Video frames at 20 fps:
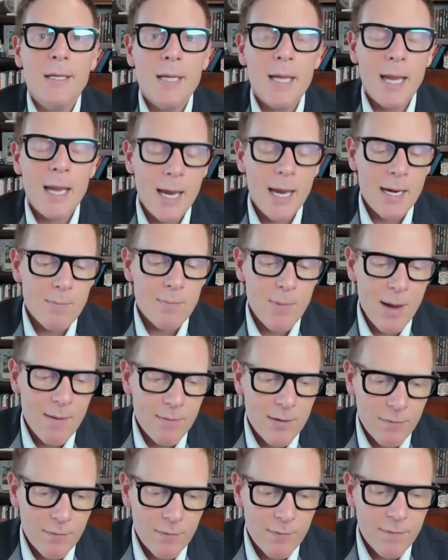And we have
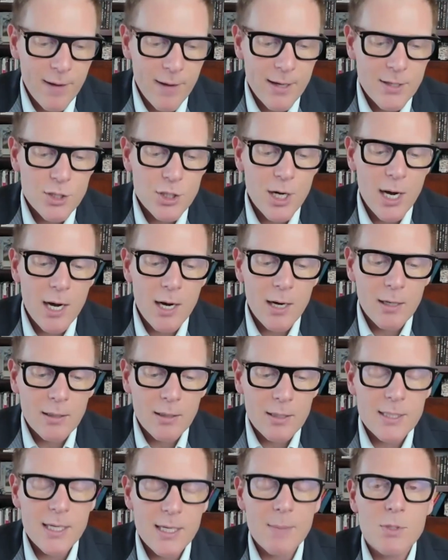a different Fed chair.
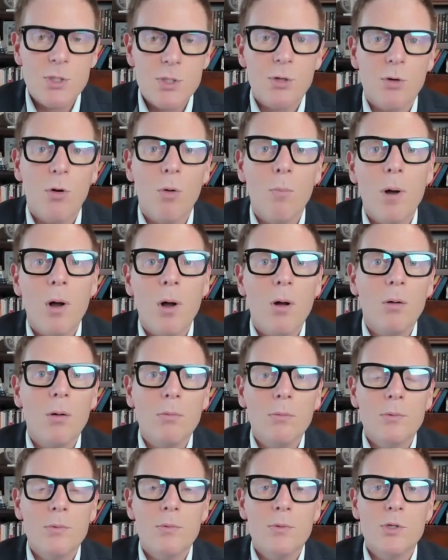His name is Jerome
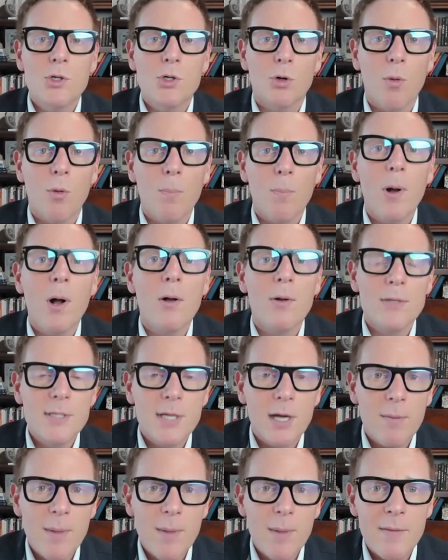Powell. Jerome Powell has
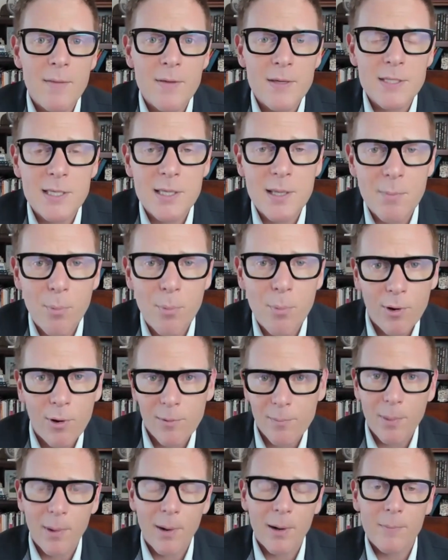come in, and this is the
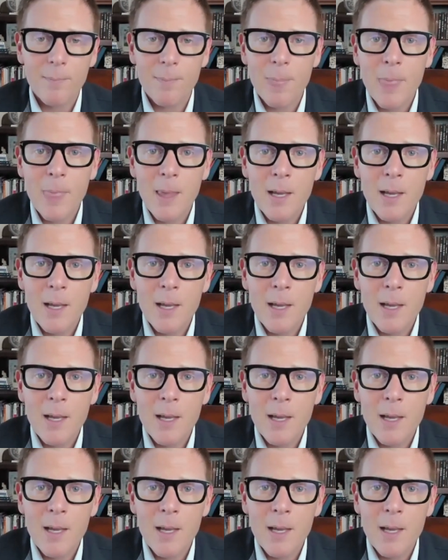important part.